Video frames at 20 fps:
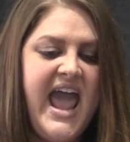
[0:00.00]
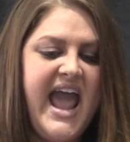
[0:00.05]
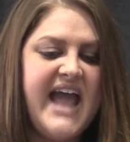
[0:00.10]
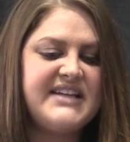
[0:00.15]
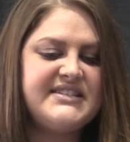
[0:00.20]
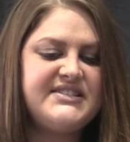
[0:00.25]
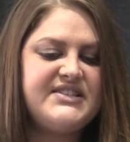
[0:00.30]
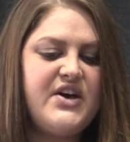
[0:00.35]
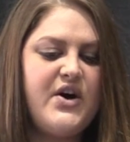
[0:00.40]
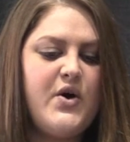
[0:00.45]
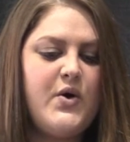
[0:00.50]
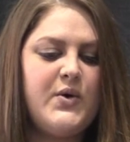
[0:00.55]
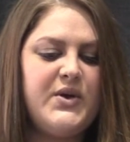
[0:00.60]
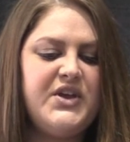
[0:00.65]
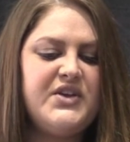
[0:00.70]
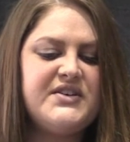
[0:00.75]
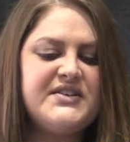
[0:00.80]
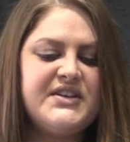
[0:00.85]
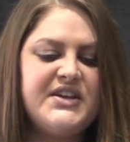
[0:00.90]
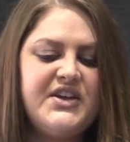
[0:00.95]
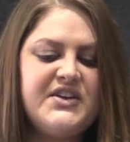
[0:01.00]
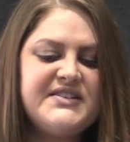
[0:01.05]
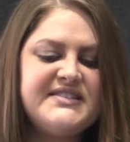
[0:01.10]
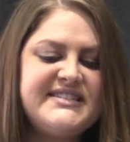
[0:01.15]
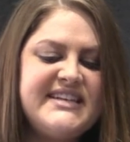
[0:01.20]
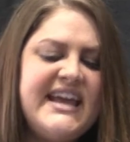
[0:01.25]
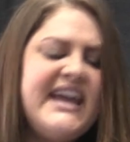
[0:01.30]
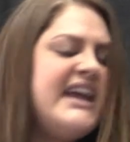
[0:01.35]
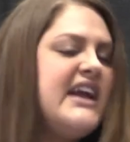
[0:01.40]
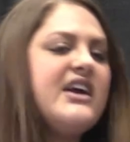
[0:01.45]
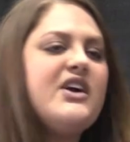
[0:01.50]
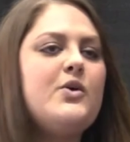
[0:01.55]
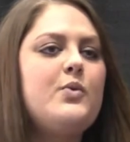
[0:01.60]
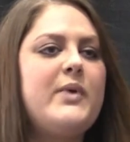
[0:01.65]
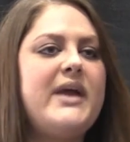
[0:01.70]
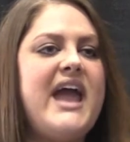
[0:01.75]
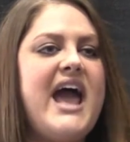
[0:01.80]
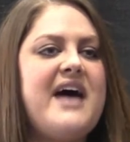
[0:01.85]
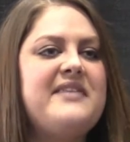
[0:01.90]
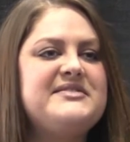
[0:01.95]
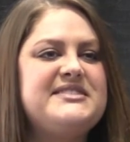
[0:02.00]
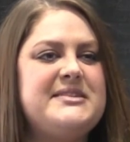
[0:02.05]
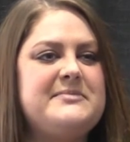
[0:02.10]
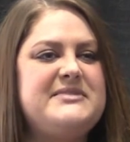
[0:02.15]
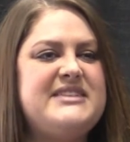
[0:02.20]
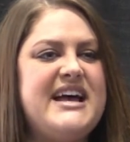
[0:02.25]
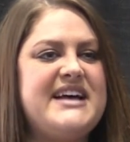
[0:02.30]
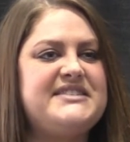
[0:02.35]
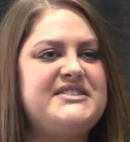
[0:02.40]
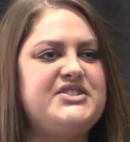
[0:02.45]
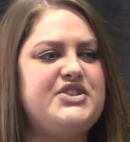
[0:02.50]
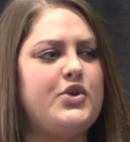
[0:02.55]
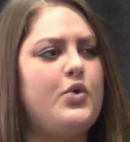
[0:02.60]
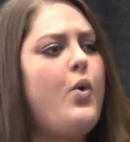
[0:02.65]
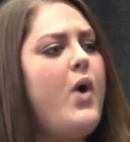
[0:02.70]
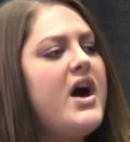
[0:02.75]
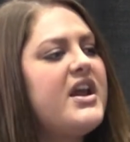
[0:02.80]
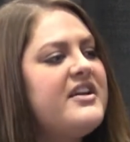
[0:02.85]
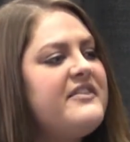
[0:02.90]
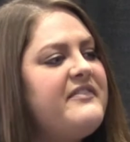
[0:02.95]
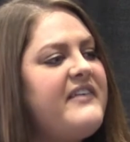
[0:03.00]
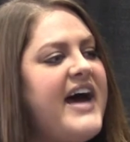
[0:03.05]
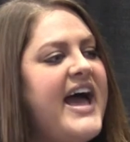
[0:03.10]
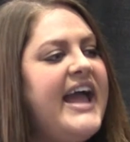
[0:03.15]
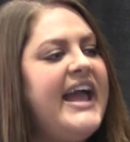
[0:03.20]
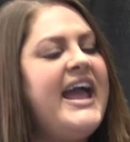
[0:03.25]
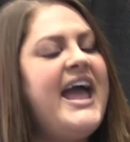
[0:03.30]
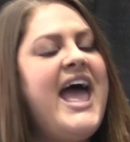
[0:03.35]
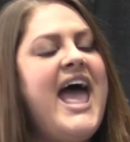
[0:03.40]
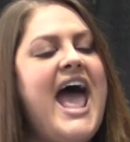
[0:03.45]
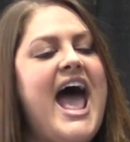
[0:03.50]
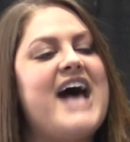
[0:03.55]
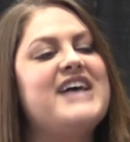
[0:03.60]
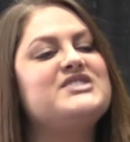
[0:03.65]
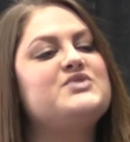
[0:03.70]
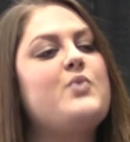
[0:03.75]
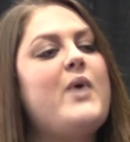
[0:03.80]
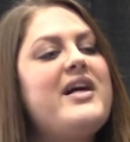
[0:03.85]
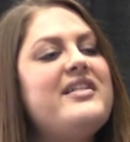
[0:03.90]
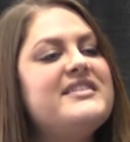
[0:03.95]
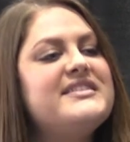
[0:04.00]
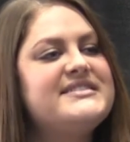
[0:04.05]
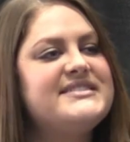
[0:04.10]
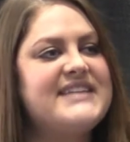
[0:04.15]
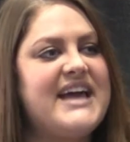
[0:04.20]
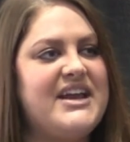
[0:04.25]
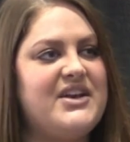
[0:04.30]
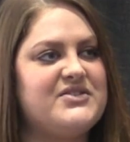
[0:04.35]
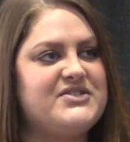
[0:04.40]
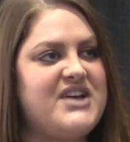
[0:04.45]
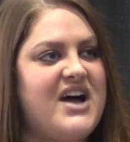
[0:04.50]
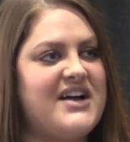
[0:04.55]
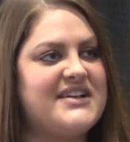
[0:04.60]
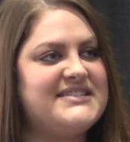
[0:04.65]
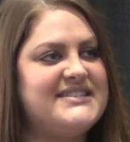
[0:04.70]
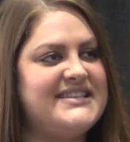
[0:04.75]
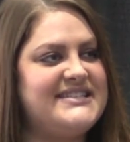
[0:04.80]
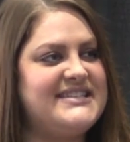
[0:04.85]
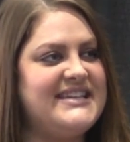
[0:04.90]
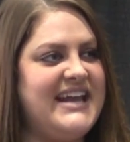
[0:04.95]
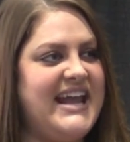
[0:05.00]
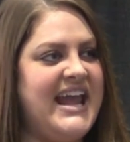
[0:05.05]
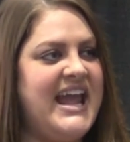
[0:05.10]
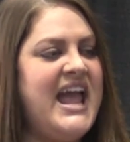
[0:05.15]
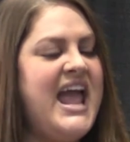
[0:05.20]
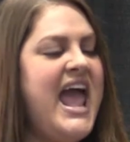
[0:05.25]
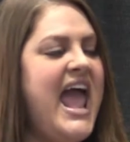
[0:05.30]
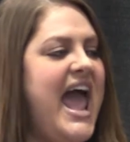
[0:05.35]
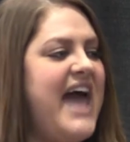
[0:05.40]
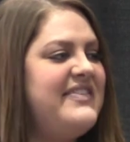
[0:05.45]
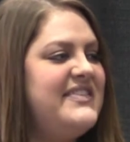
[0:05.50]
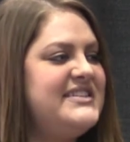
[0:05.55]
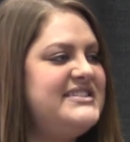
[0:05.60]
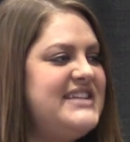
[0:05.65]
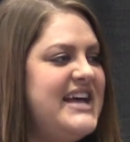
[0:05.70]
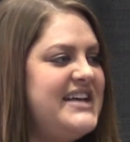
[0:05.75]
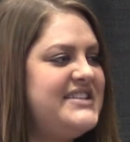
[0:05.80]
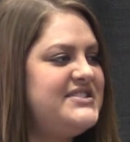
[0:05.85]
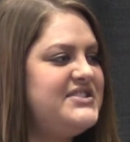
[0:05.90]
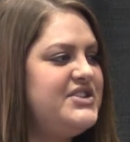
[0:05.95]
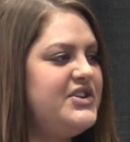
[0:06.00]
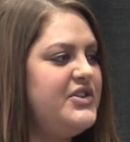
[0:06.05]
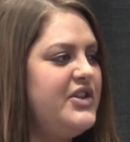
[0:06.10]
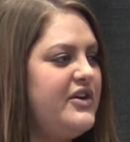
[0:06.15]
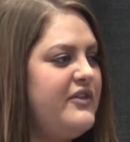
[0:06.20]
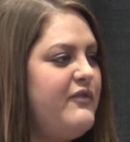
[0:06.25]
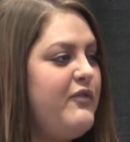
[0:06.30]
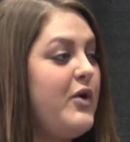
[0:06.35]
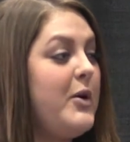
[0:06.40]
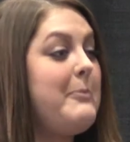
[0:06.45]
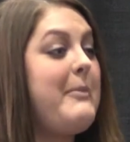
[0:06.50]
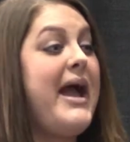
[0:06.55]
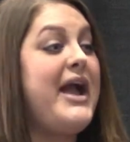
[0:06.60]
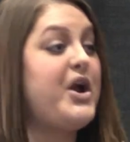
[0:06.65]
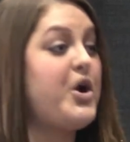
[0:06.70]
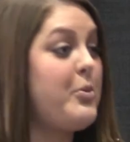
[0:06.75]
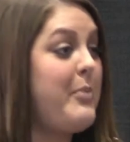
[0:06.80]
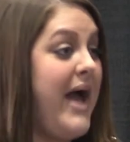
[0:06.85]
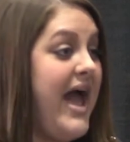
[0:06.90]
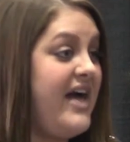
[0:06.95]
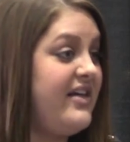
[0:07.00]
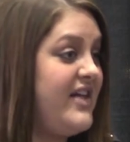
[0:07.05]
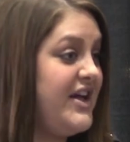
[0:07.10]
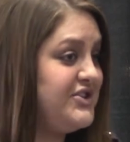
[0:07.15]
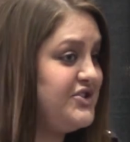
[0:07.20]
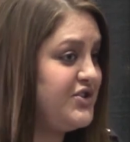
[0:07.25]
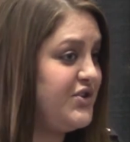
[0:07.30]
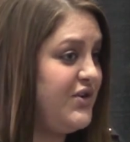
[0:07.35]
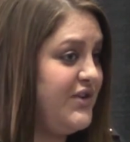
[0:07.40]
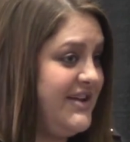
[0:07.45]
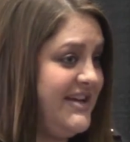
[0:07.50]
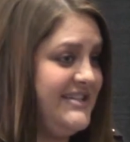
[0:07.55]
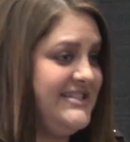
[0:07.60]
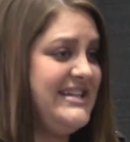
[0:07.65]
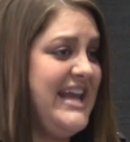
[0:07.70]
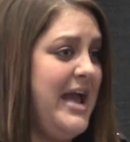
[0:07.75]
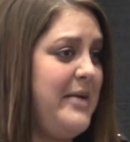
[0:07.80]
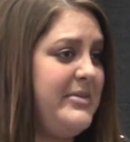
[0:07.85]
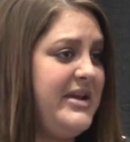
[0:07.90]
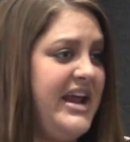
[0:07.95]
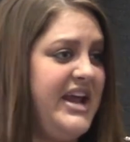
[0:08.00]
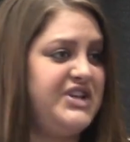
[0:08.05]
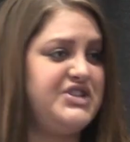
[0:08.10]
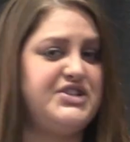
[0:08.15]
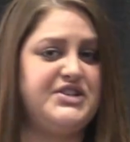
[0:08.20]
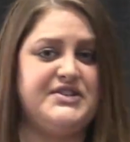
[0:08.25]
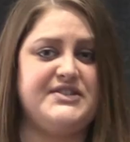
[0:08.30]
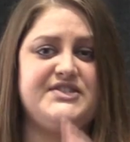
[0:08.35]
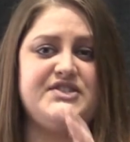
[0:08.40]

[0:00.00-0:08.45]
And so you'll, you'll see here we have some tests to quantify as well as cytotoxicity and the test to look for microbiological contamination.